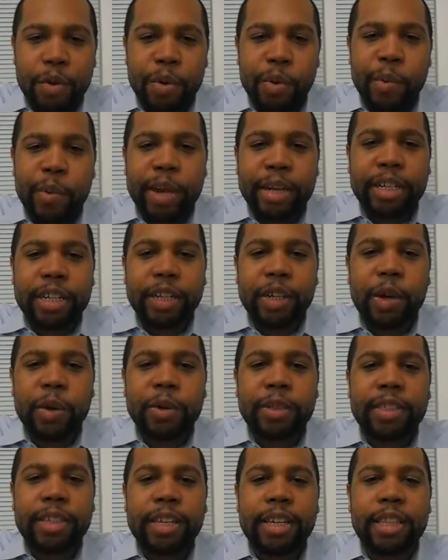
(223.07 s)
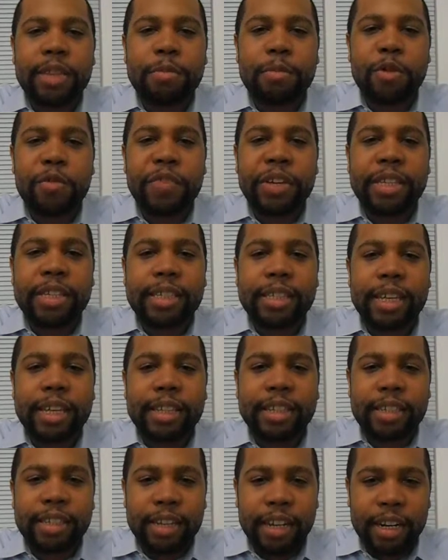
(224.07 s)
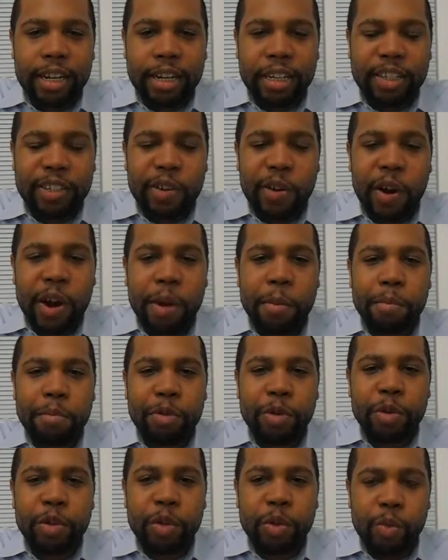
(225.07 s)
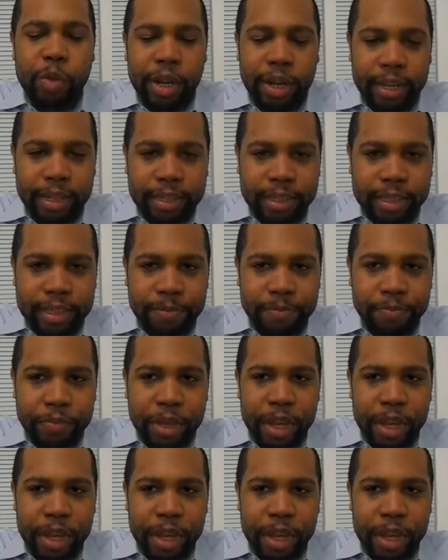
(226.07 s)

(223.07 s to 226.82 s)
We went to go see the movie Sin City starring Bruce Willis